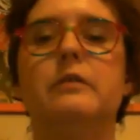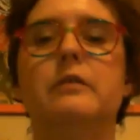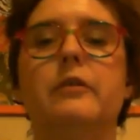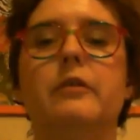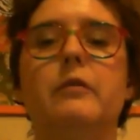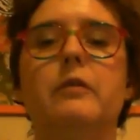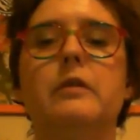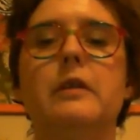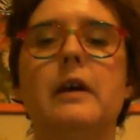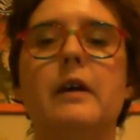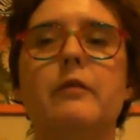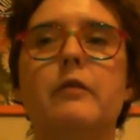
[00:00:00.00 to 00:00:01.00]
so if you want to
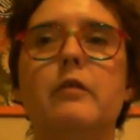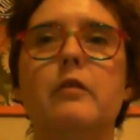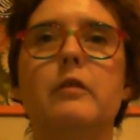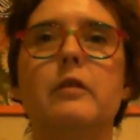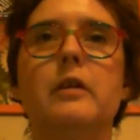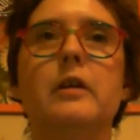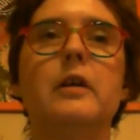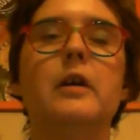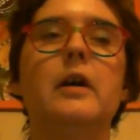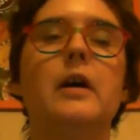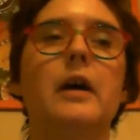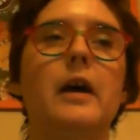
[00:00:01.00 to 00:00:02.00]
have a look
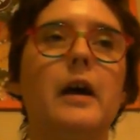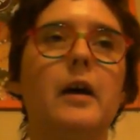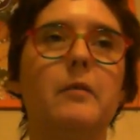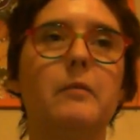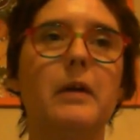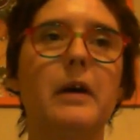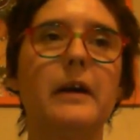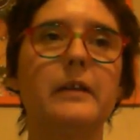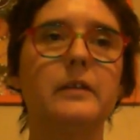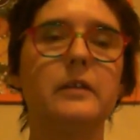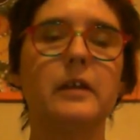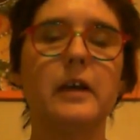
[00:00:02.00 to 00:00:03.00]
at
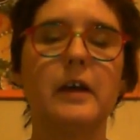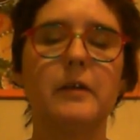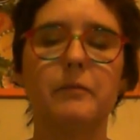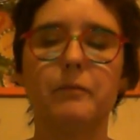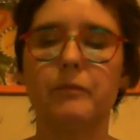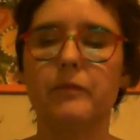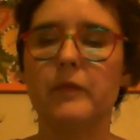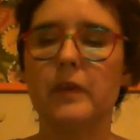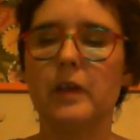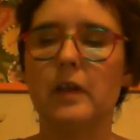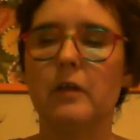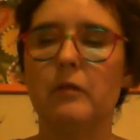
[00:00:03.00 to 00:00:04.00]

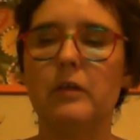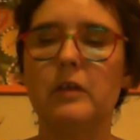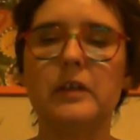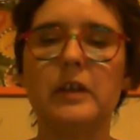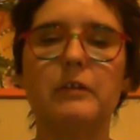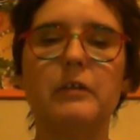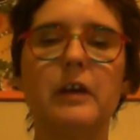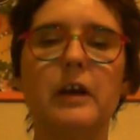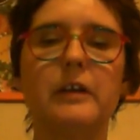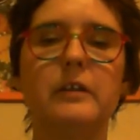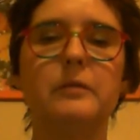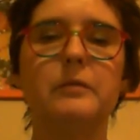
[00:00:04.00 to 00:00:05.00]
what the
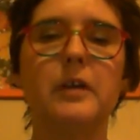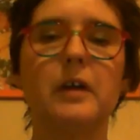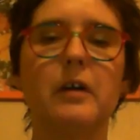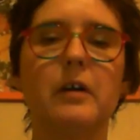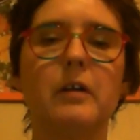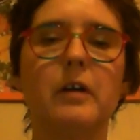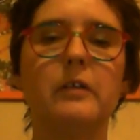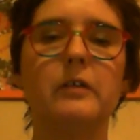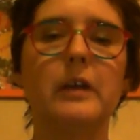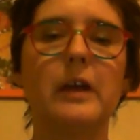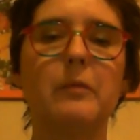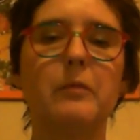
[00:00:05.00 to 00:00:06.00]
sanitary items are
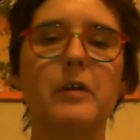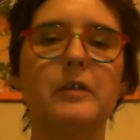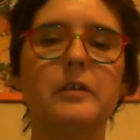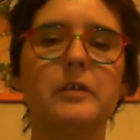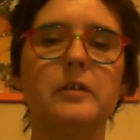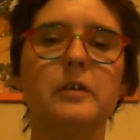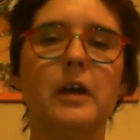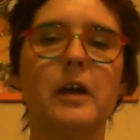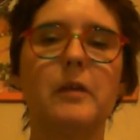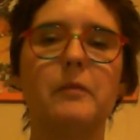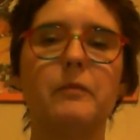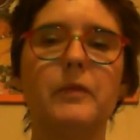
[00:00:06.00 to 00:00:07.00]
and how much
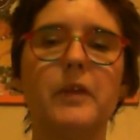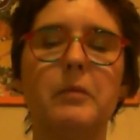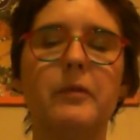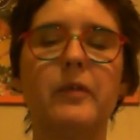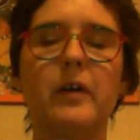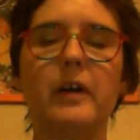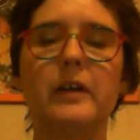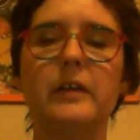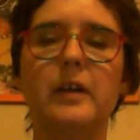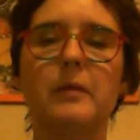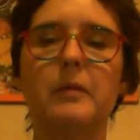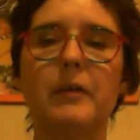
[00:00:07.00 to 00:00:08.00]
they provide,
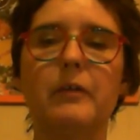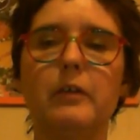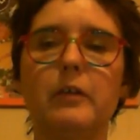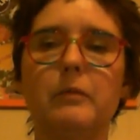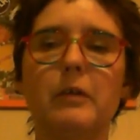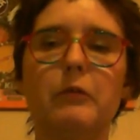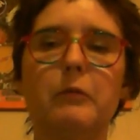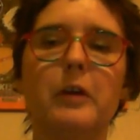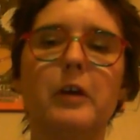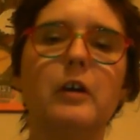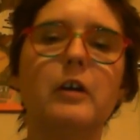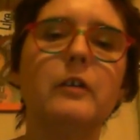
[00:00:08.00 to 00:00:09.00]
have a look at one of
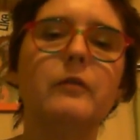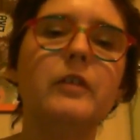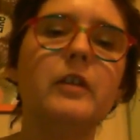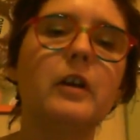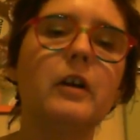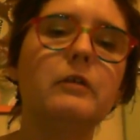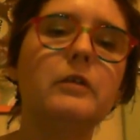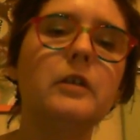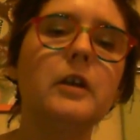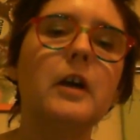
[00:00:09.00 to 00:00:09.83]
my earlier videos.